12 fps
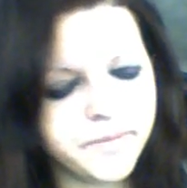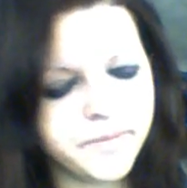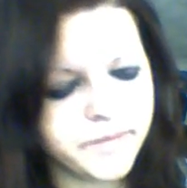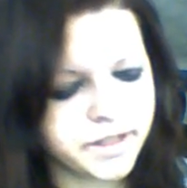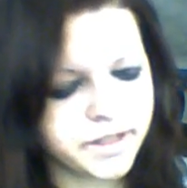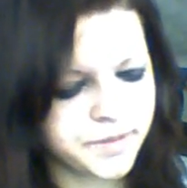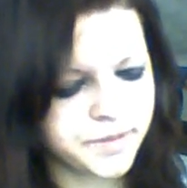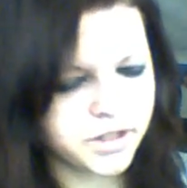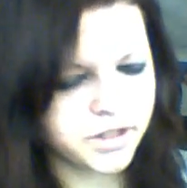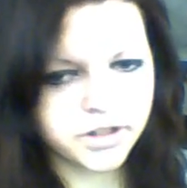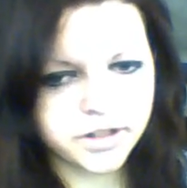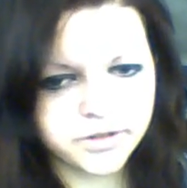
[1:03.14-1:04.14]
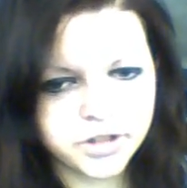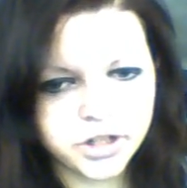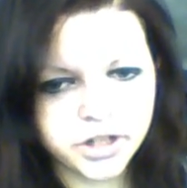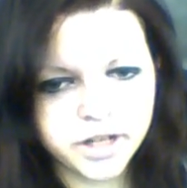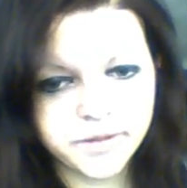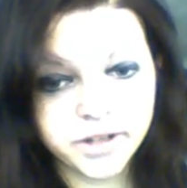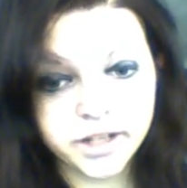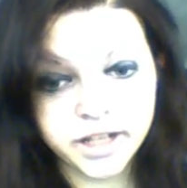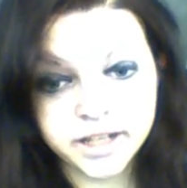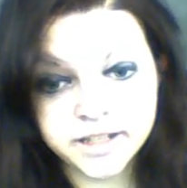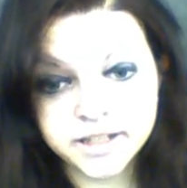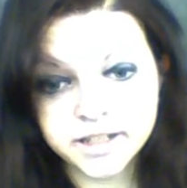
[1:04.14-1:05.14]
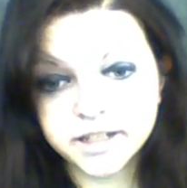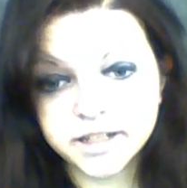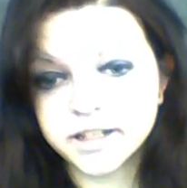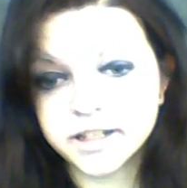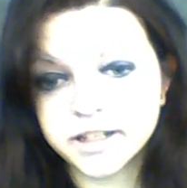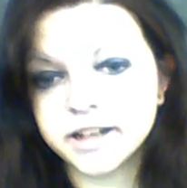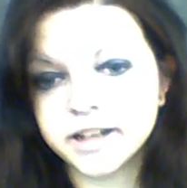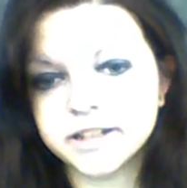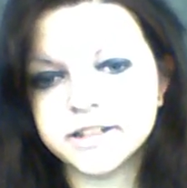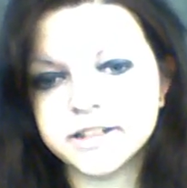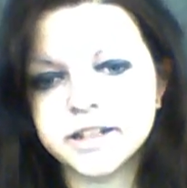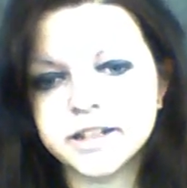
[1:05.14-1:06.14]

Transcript: Because I was talking to him a lot yesterday, and